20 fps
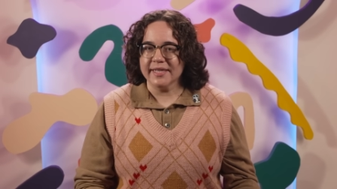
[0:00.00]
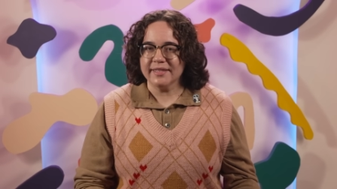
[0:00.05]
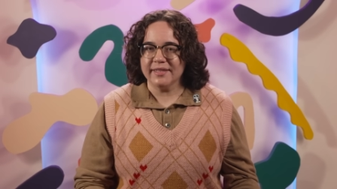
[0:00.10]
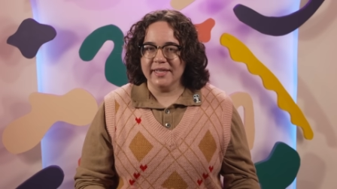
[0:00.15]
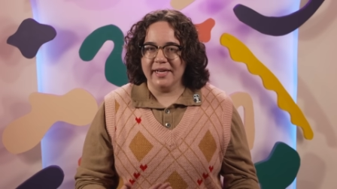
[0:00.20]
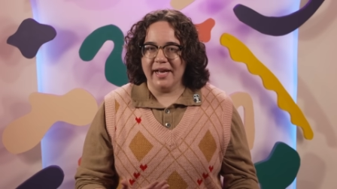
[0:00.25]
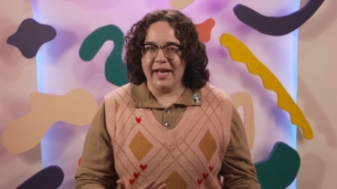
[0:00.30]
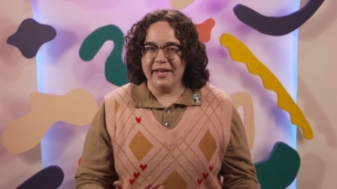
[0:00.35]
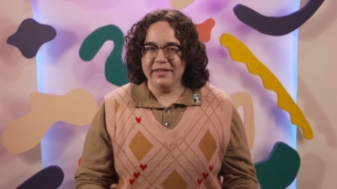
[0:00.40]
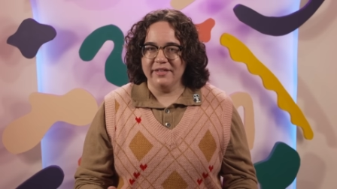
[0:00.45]
like
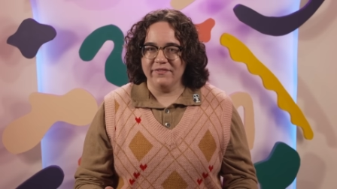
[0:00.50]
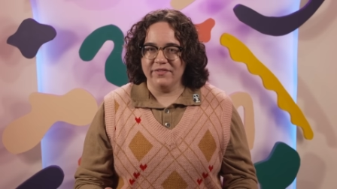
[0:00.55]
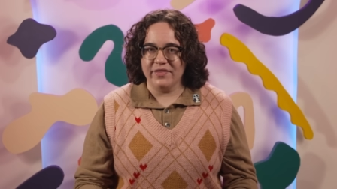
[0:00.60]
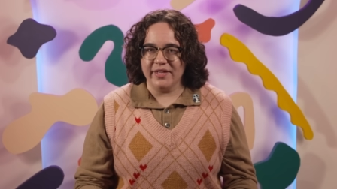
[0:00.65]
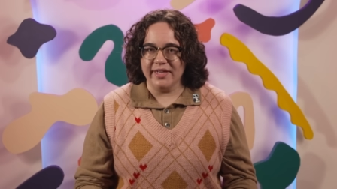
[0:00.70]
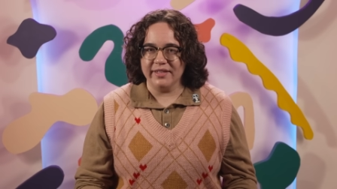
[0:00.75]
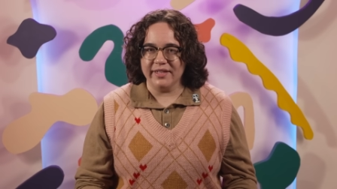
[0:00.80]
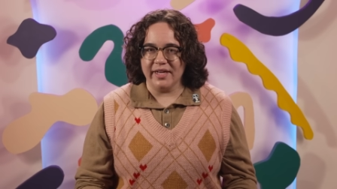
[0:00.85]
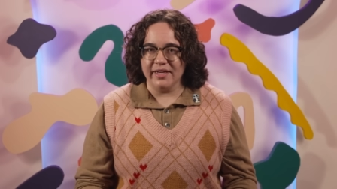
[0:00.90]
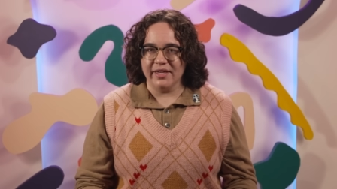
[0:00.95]
the kind of
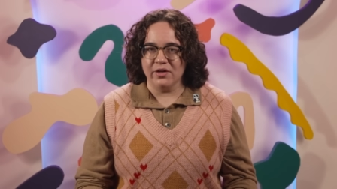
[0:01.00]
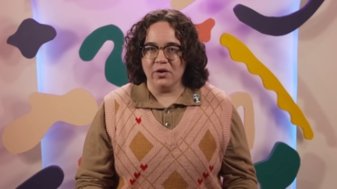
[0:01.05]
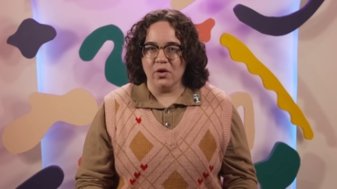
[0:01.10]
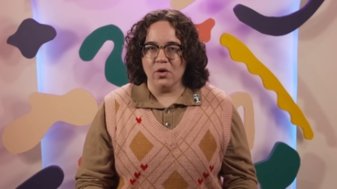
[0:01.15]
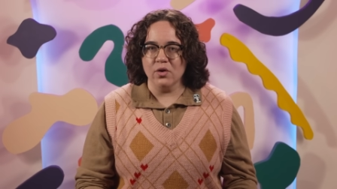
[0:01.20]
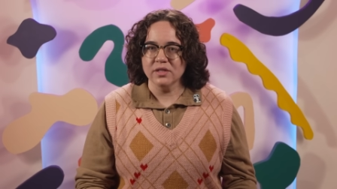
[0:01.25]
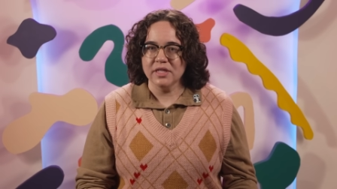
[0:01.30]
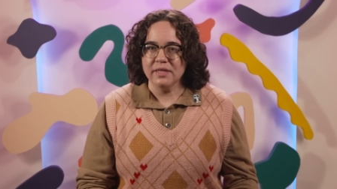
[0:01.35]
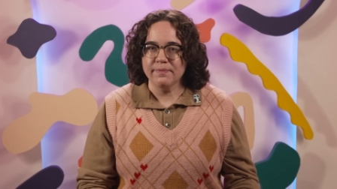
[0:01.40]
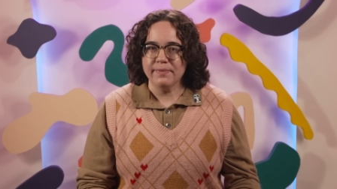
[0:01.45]
thing that could
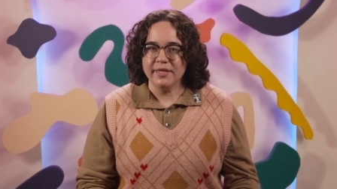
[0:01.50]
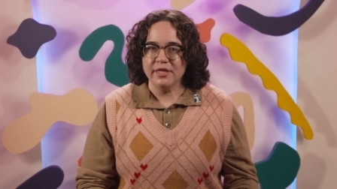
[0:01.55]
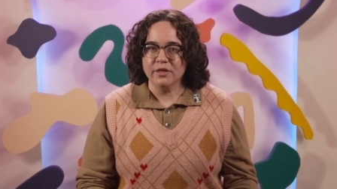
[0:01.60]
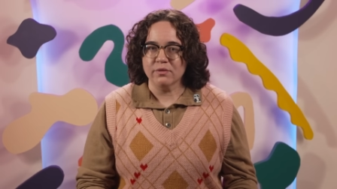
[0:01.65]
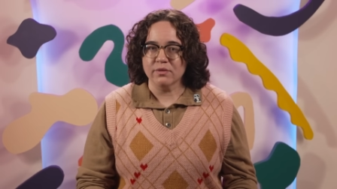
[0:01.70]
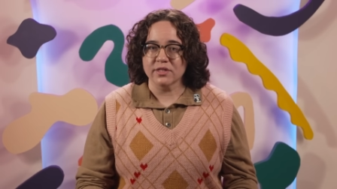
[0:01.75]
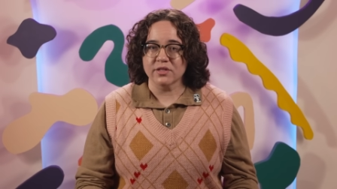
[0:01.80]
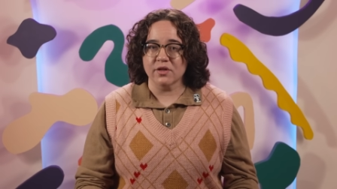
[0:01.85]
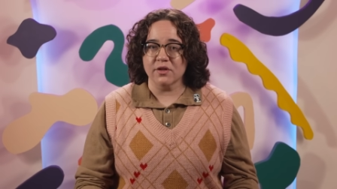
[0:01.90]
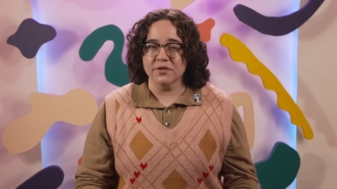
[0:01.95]
only be the
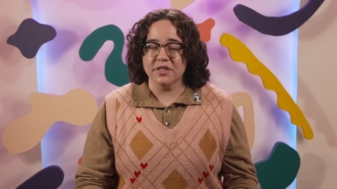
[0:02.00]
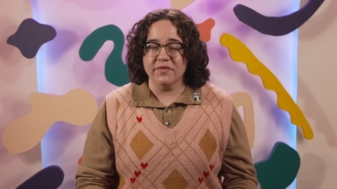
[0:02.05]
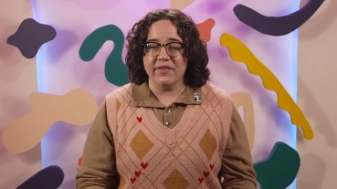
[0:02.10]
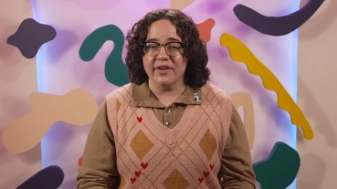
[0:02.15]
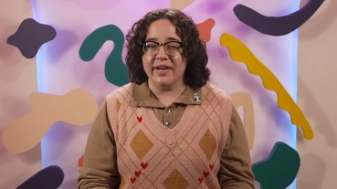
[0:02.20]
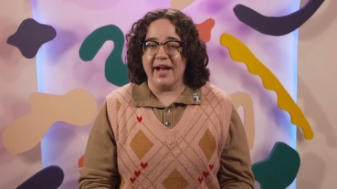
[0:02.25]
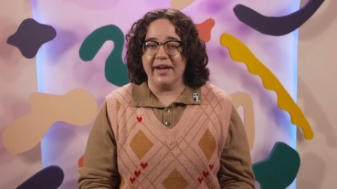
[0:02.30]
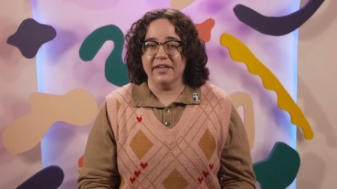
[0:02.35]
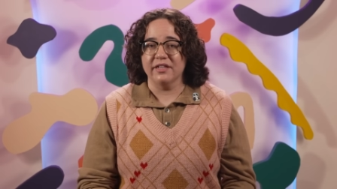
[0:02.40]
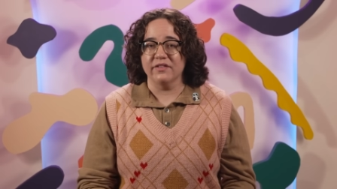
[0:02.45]
result of
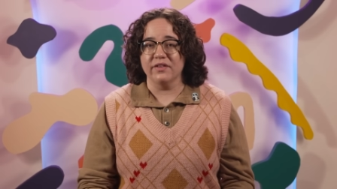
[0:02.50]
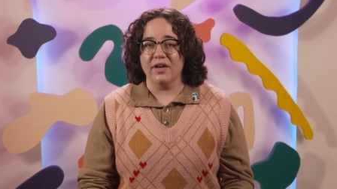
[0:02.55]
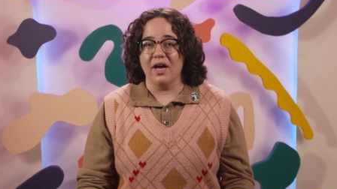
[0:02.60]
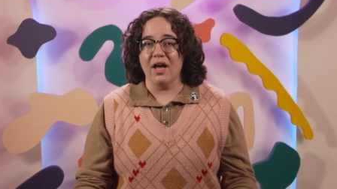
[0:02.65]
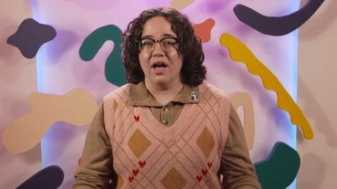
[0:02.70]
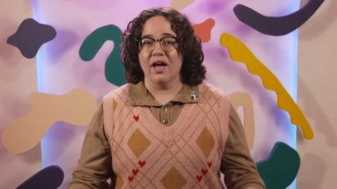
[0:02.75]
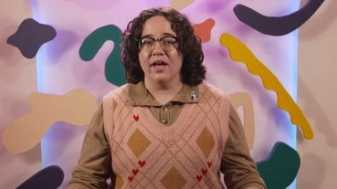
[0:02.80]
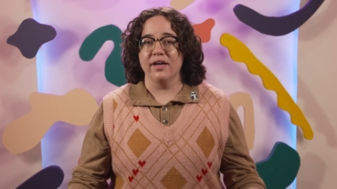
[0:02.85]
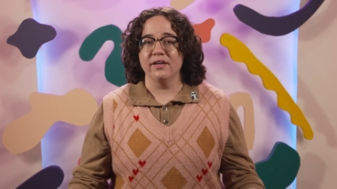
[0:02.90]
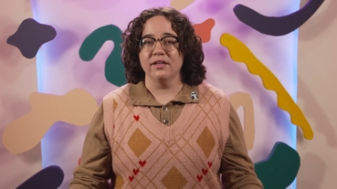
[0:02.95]
an act of
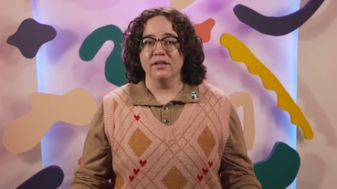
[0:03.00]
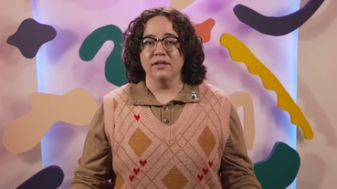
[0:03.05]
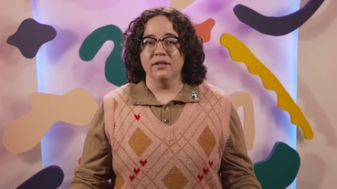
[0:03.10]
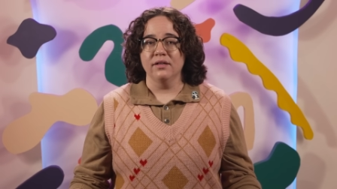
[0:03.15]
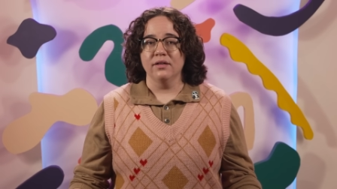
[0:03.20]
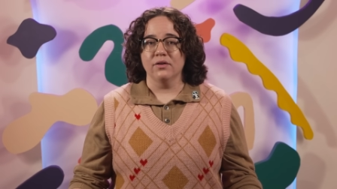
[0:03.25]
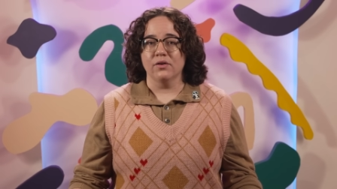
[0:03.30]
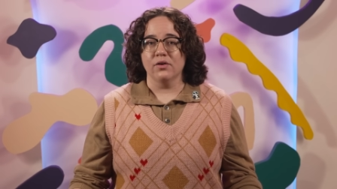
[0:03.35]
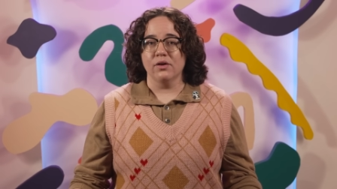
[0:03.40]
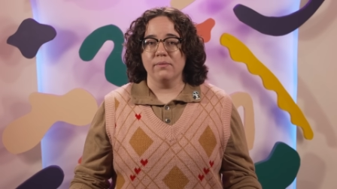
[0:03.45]
God
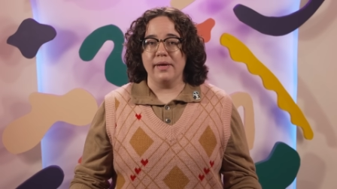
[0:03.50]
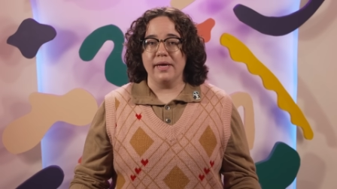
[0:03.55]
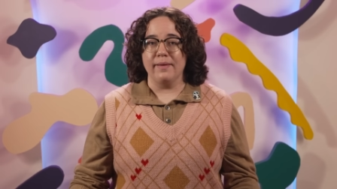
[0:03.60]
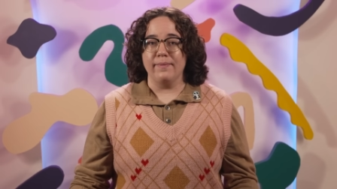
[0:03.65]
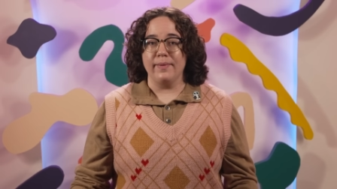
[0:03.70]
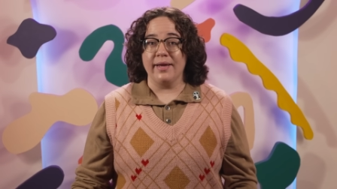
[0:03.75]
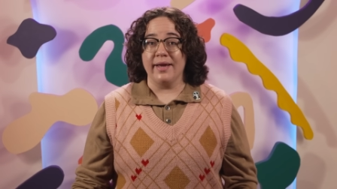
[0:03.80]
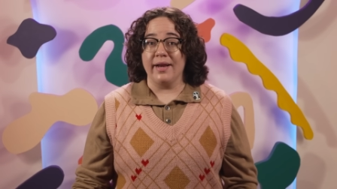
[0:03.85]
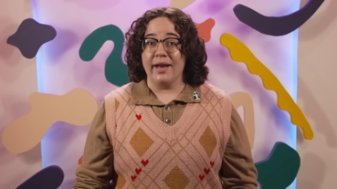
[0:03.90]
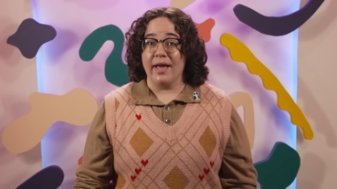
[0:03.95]
or
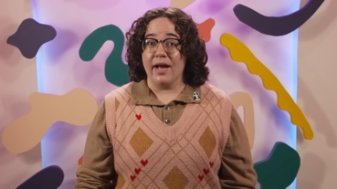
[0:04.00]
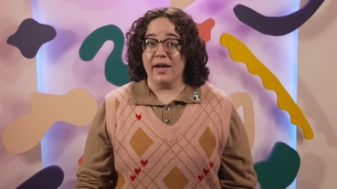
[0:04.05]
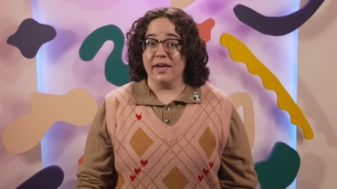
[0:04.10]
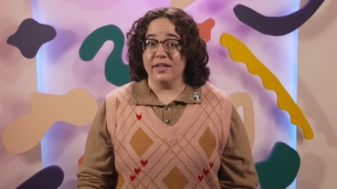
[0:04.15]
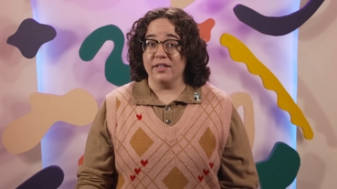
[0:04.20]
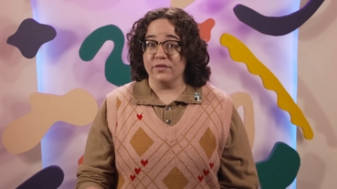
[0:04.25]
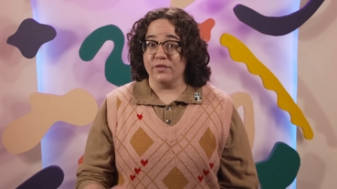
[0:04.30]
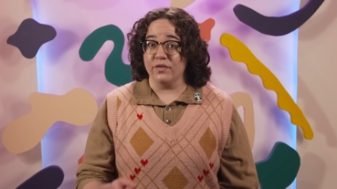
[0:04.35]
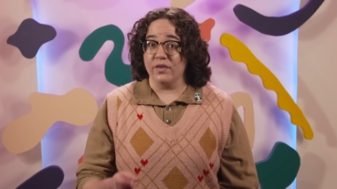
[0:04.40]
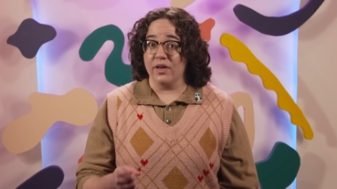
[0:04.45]
maybe an
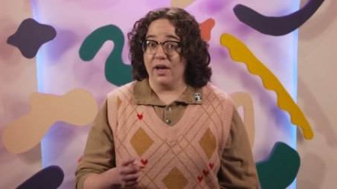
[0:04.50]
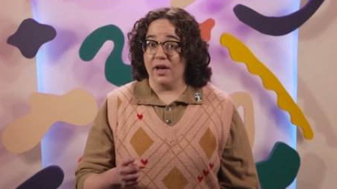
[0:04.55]
act of